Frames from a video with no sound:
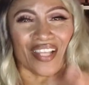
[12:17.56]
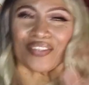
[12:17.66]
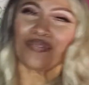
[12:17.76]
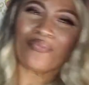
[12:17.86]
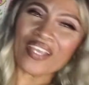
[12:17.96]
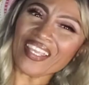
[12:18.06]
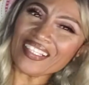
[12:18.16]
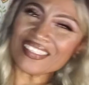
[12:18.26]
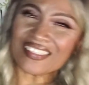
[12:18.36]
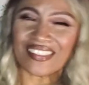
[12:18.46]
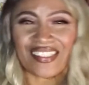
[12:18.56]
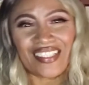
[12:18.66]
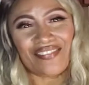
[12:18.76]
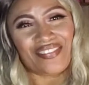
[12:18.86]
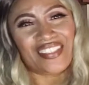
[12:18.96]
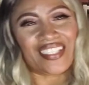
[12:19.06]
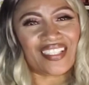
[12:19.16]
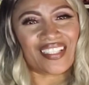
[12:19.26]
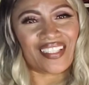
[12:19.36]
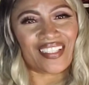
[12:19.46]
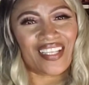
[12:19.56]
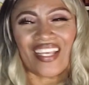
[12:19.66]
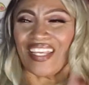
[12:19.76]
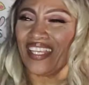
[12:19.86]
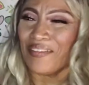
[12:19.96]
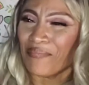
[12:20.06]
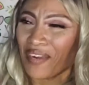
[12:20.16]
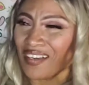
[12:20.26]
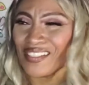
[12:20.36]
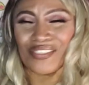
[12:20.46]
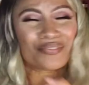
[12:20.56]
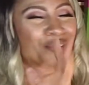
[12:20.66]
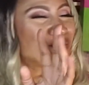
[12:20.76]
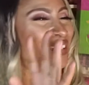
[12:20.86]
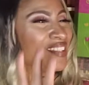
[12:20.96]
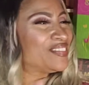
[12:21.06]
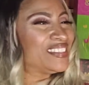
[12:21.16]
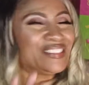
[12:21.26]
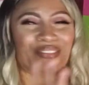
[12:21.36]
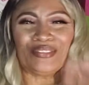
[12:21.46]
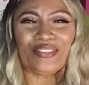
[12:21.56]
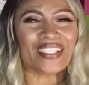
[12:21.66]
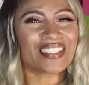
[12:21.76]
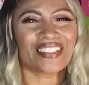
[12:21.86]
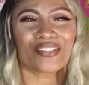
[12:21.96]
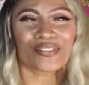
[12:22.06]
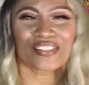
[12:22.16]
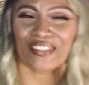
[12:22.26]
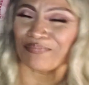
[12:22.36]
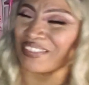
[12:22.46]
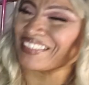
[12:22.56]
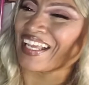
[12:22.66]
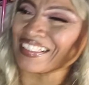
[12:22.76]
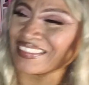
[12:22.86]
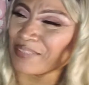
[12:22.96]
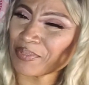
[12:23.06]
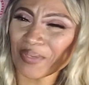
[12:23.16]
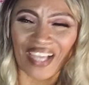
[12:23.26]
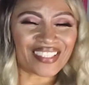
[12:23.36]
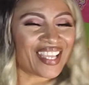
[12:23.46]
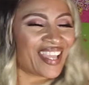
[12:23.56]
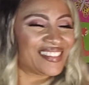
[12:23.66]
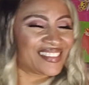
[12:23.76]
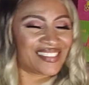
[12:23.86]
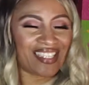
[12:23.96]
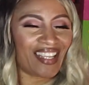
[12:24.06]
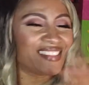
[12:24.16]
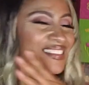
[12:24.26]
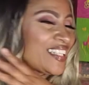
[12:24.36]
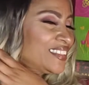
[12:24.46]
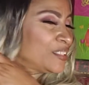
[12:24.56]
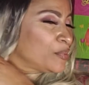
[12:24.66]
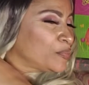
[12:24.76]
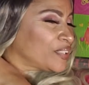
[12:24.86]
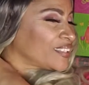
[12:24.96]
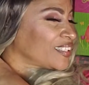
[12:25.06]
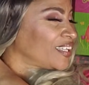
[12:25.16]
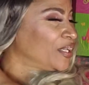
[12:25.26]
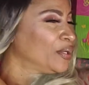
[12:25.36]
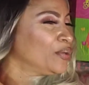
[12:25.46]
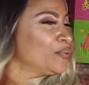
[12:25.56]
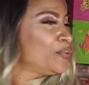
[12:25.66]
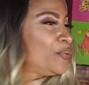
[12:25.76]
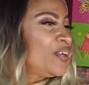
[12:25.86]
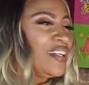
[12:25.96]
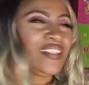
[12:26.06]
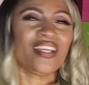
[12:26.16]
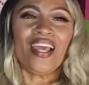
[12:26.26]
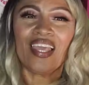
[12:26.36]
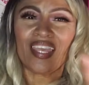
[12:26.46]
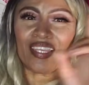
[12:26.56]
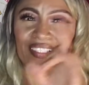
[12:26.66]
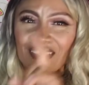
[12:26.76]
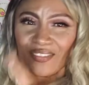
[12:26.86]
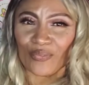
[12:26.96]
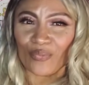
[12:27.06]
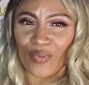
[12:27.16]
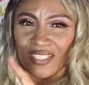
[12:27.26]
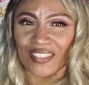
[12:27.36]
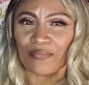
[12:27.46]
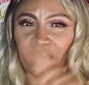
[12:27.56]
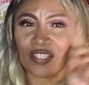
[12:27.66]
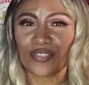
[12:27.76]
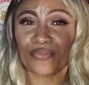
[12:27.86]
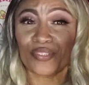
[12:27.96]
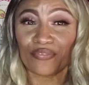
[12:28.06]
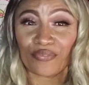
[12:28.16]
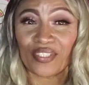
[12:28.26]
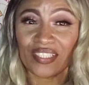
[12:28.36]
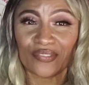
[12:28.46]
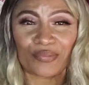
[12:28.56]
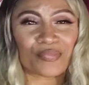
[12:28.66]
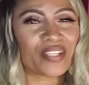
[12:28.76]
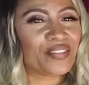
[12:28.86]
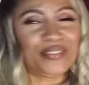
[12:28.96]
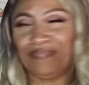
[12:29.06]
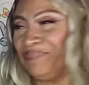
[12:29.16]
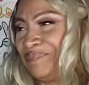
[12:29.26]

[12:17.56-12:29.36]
The way Steve did it and Marjorie or whatever. Ooh, honey, those are some shiesty people. I can't stand shiesty people like that. Ooh, honey. And wasn't Marjorie friends with Mary?